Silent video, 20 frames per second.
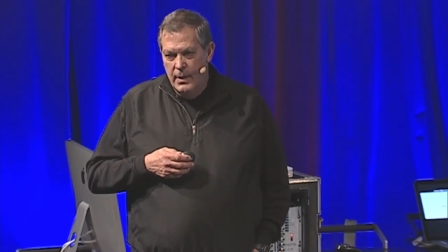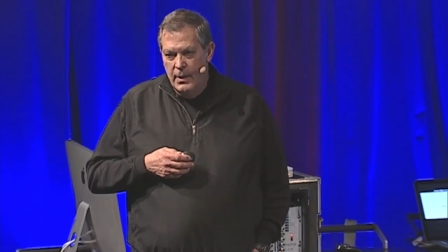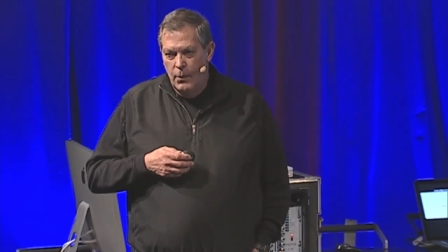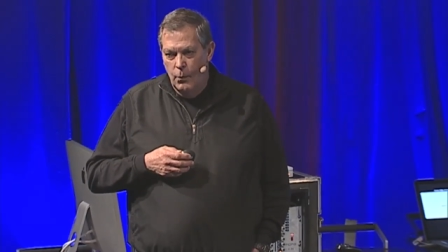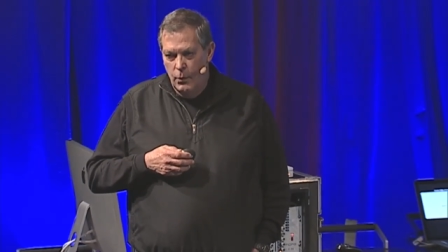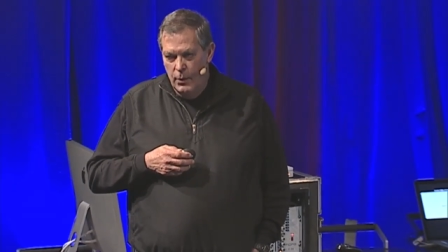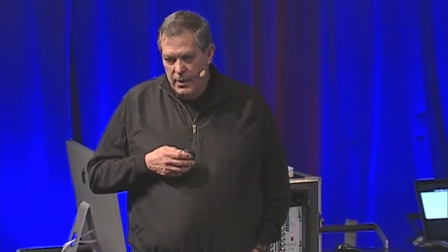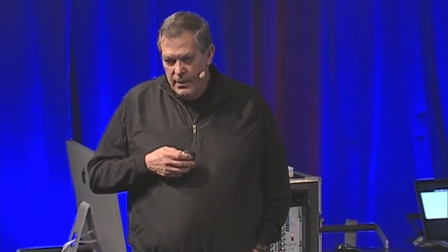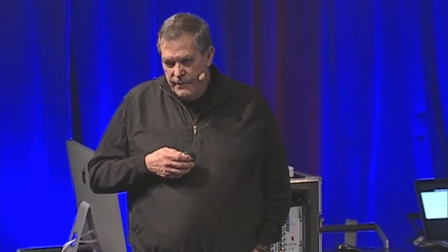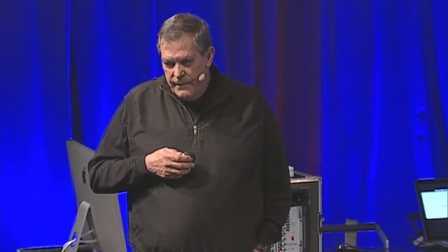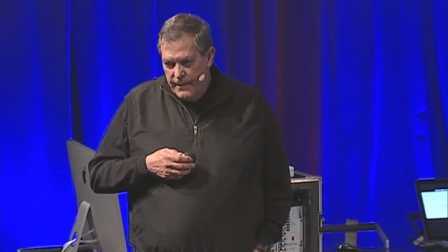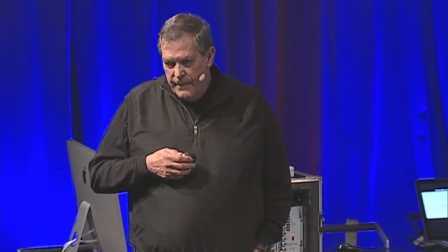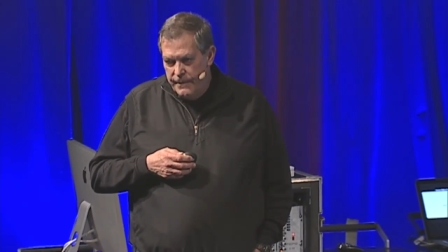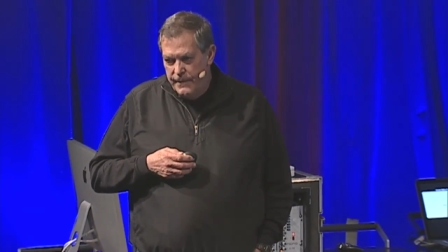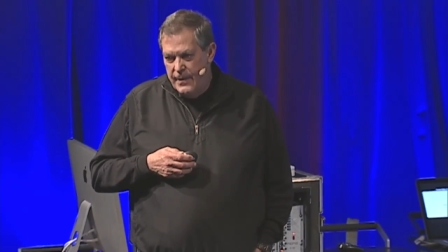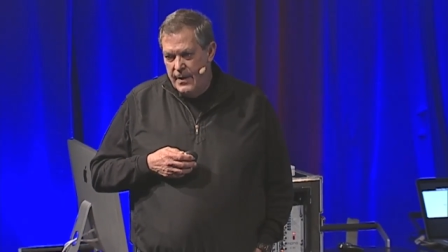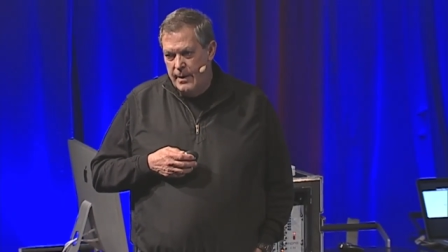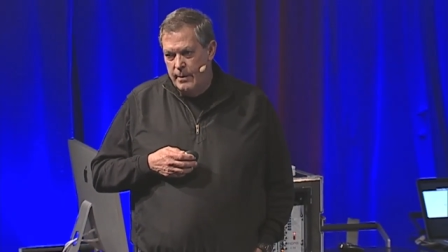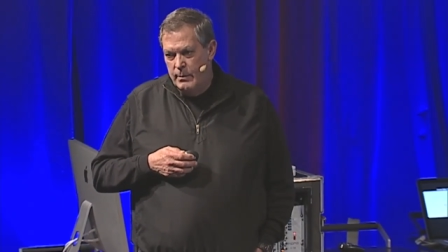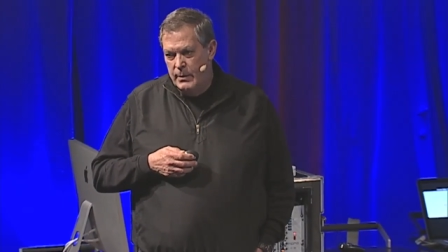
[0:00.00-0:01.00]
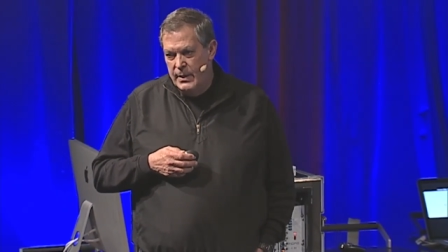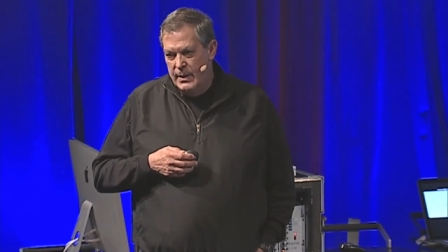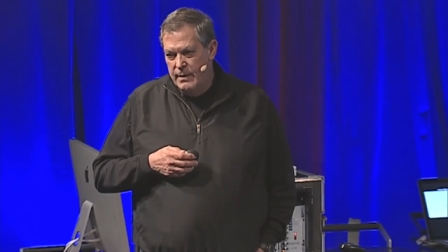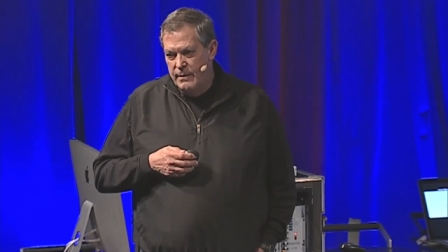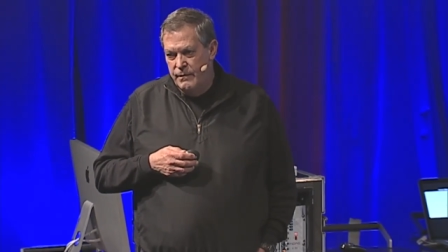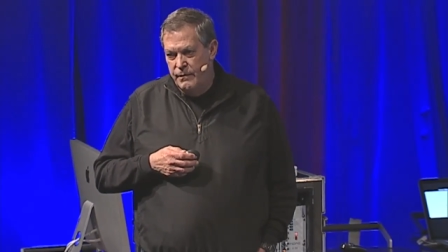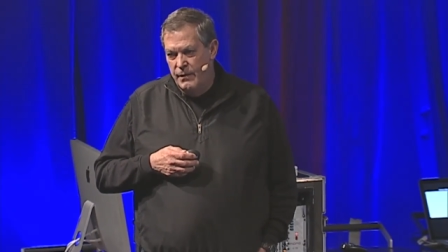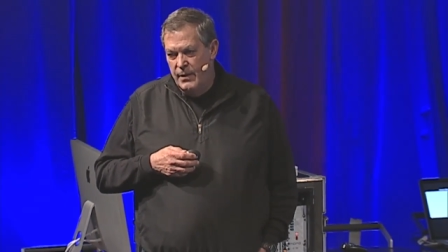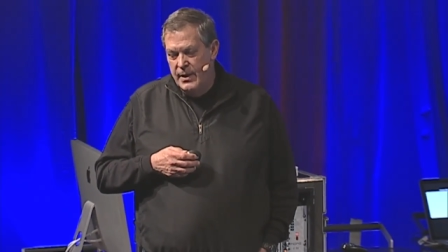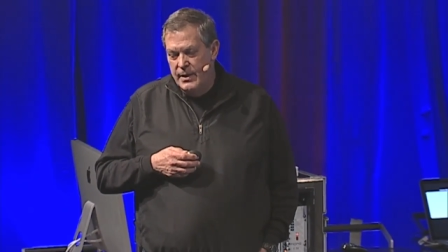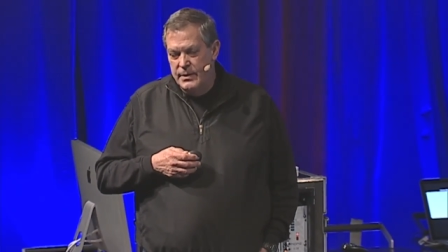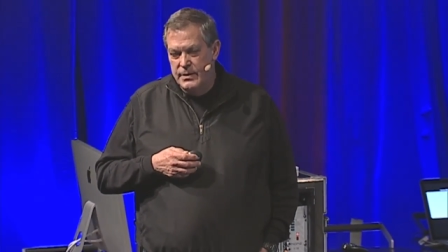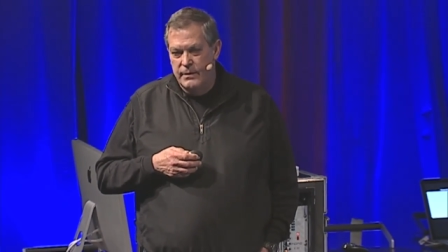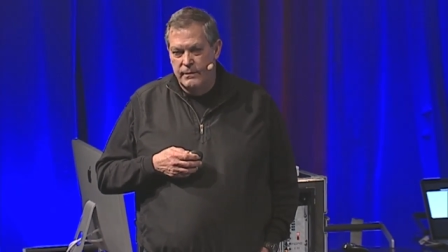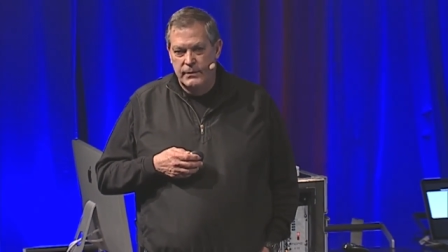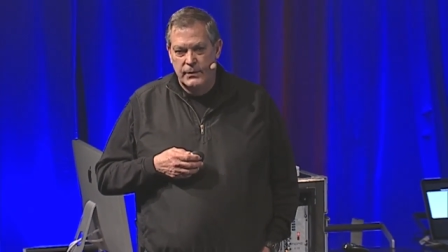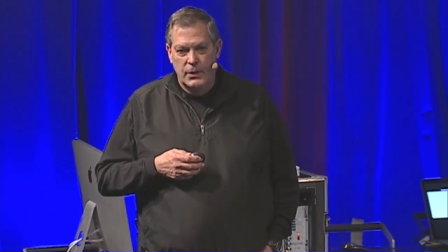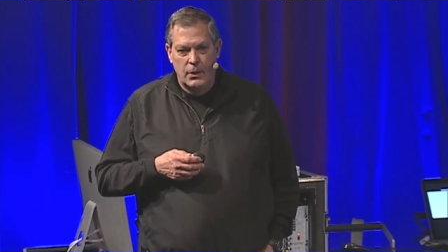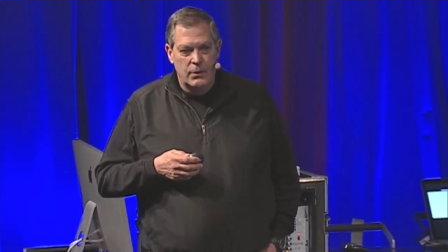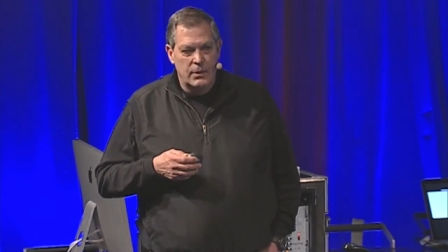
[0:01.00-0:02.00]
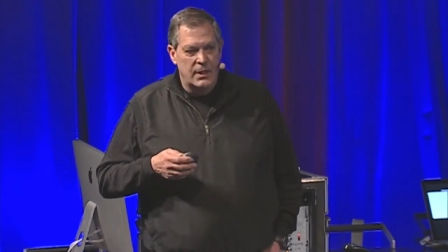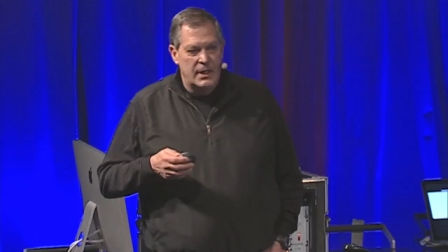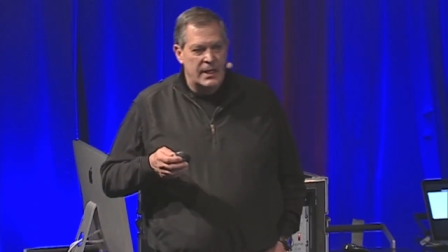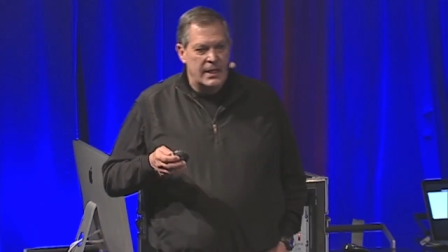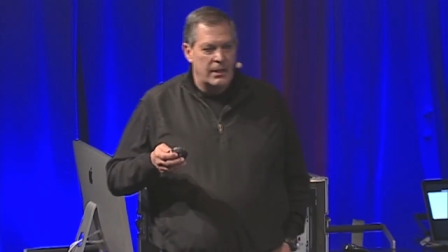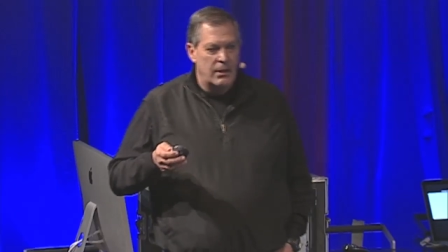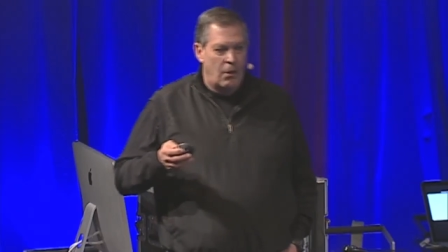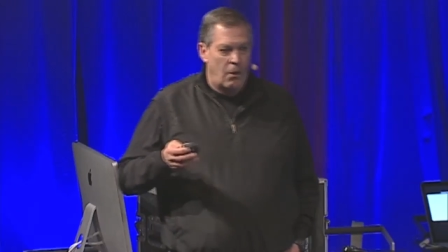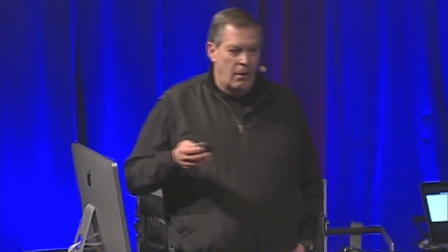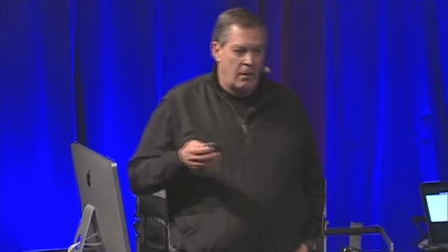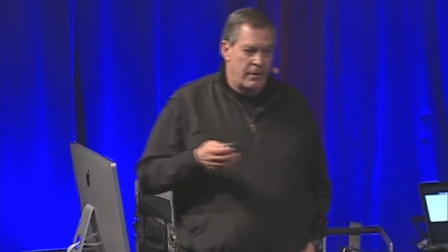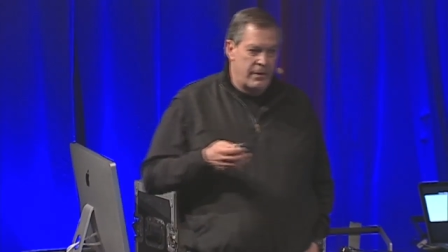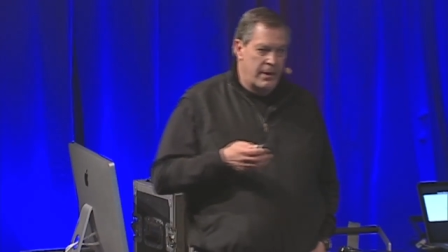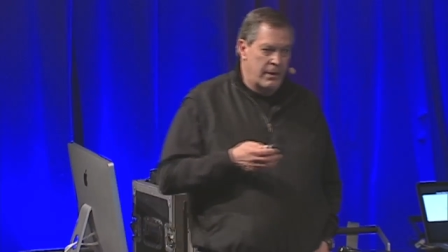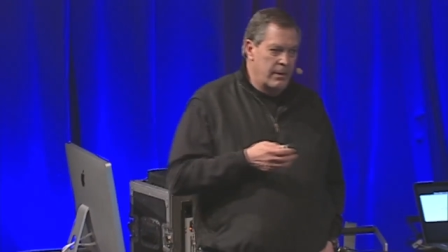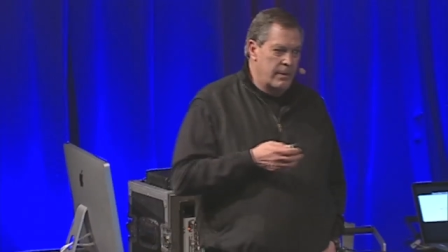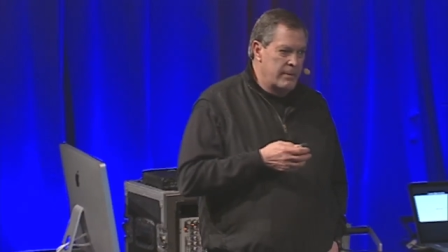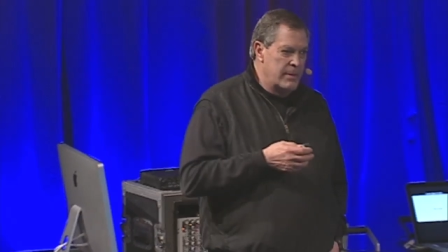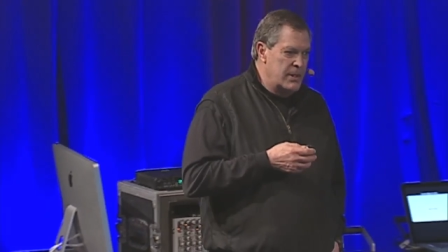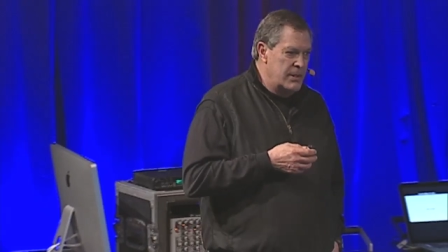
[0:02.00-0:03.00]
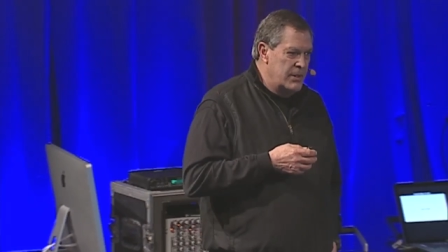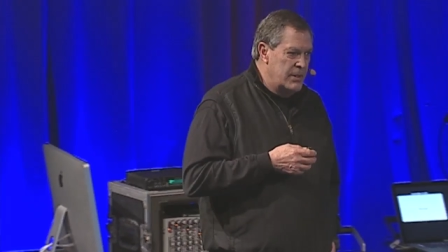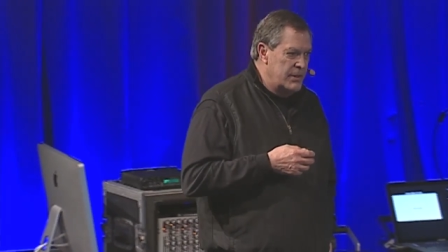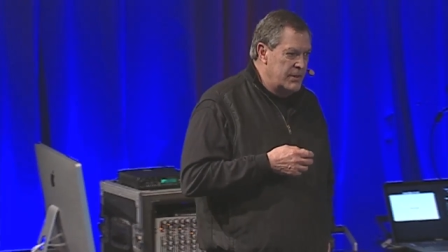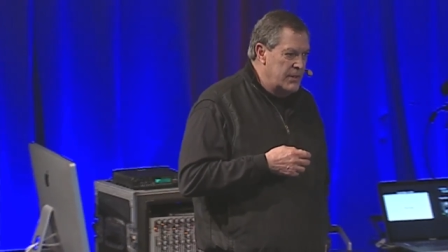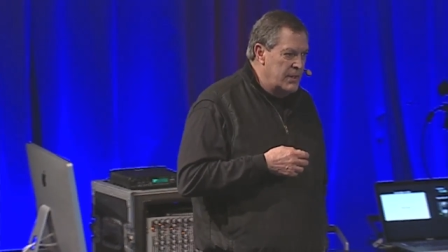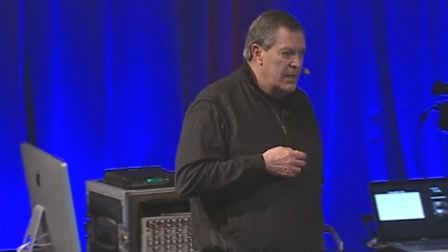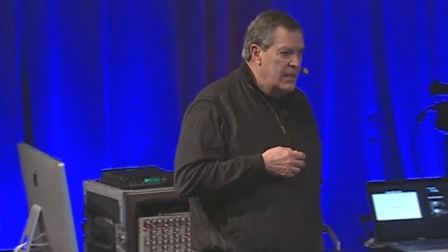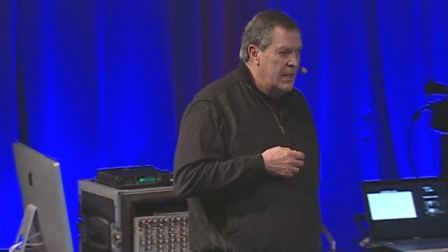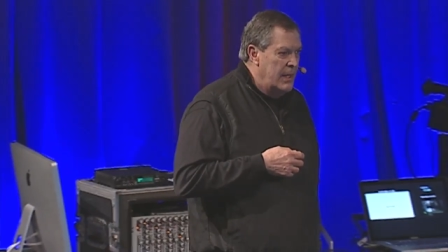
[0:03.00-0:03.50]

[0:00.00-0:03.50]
What if your family and friends have loaded in all their images